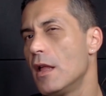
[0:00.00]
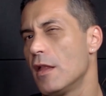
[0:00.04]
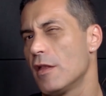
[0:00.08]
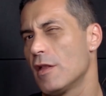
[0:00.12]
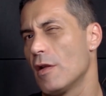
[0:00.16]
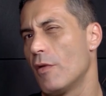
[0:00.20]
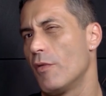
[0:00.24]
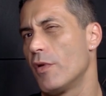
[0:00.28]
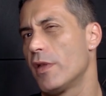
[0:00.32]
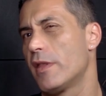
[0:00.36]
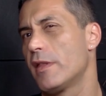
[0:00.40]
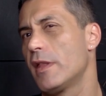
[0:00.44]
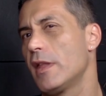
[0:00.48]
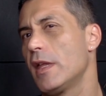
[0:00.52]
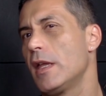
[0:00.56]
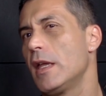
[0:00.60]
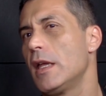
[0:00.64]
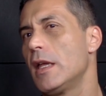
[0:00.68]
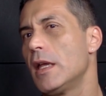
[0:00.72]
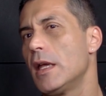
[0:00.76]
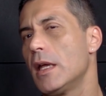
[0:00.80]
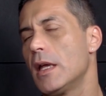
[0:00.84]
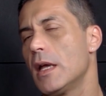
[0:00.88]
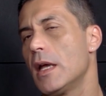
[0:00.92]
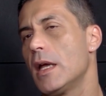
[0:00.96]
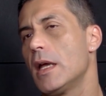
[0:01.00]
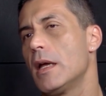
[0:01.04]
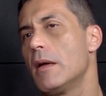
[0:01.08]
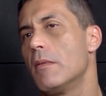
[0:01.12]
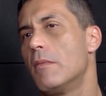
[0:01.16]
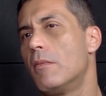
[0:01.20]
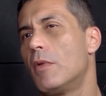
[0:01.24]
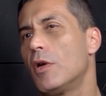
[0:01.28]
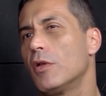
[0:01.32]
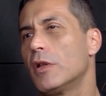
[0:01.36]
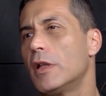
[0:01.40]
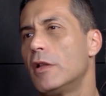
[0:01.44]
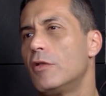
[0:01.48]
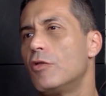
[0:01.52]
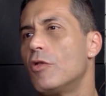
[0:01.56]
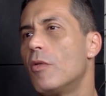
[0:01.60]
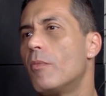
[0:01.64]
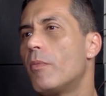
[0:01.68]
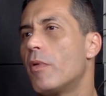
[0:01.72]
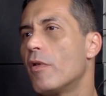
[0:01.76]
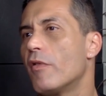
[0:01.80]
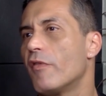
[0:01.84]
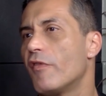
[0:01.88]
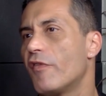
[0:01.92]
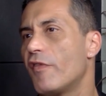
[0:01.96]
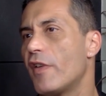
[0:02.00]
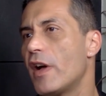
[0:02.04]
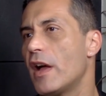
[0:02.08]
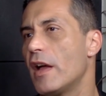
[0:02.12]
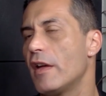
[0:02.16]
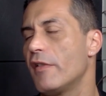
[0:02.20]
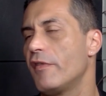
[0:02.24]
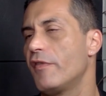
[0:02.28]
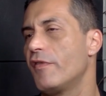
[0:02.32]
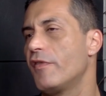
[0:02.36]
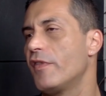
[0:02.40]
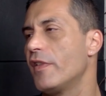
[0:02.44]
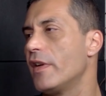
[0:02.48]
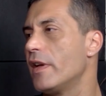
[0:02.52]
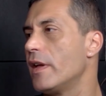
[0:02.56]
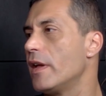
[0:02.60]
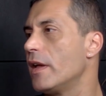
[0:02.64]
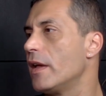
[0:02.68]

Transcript: So we see more than 2.5